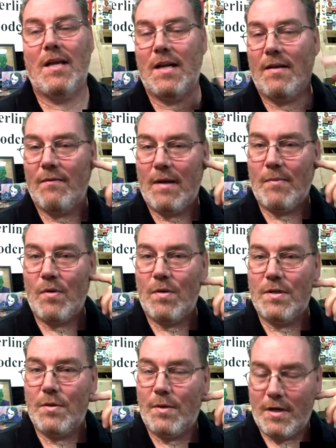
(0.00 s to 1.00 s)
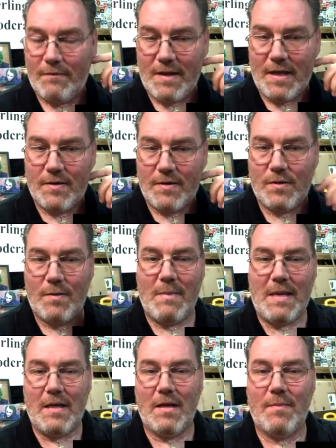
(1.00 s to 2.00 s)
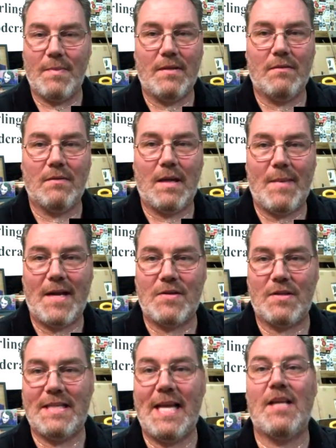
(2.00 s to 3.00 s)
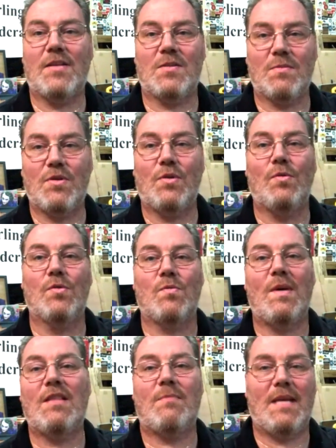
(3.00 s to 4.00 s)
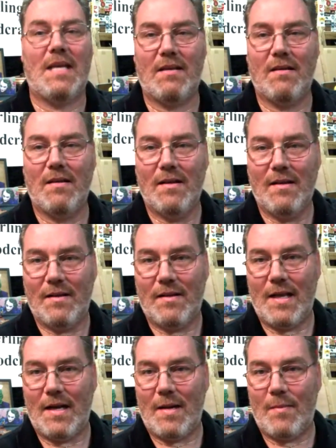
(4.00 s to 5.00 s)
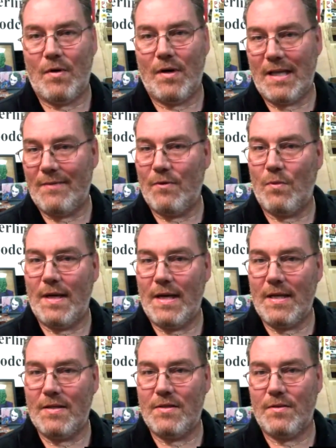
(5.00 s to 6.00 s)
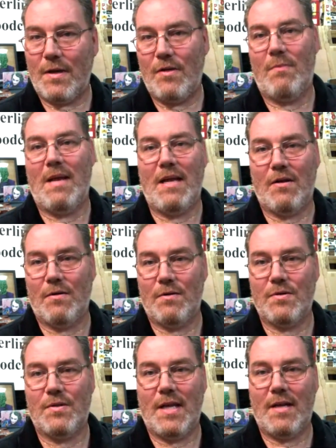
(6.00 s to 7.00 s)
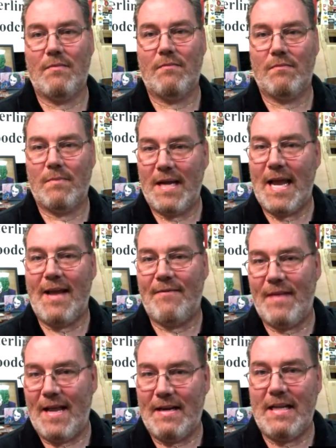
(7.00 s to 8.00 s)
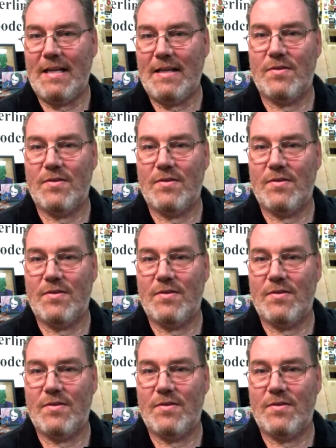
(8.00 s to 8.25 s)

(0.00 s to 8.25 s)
I'm going to an event, to a meetup, and I'm actually taking some tools with me that I'm going to give away to other makers that may have that need.